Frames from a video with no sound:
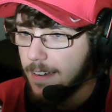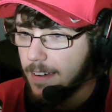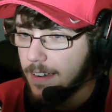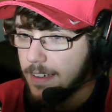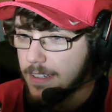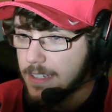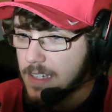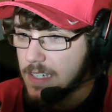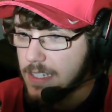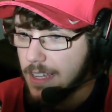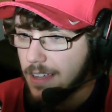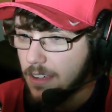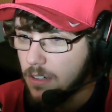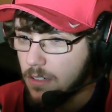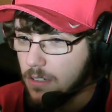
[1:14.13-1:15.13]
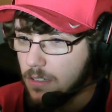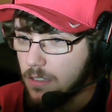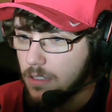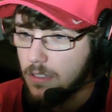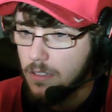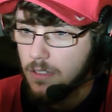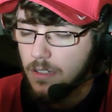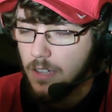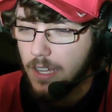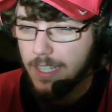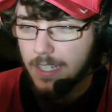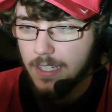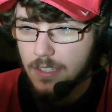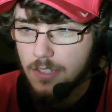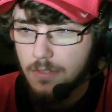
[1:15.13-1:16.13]
single, I
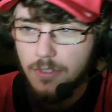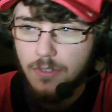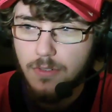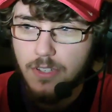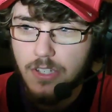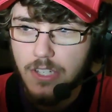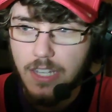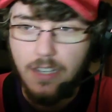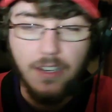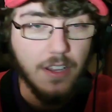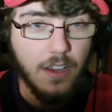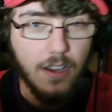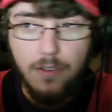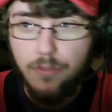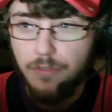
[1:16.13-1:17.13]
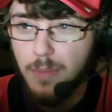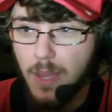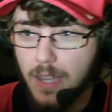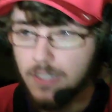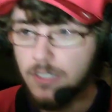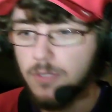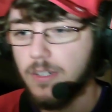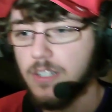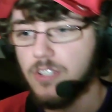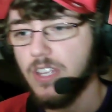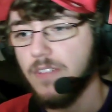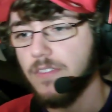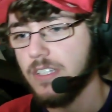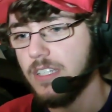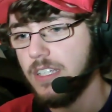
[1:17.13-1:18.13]
guess, which was Enough back in
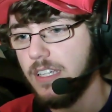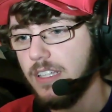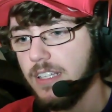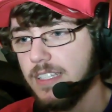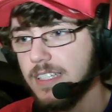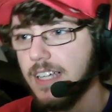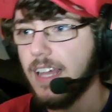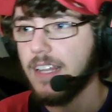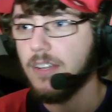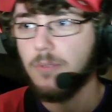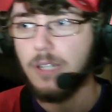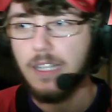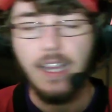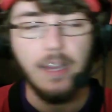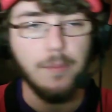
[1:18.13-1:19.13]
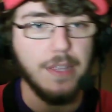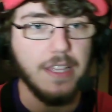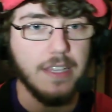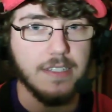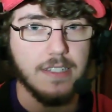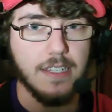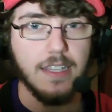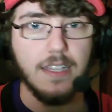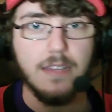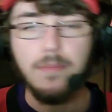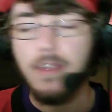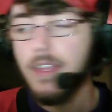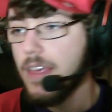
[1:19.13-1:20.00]
2017. That's kind of what got me into them.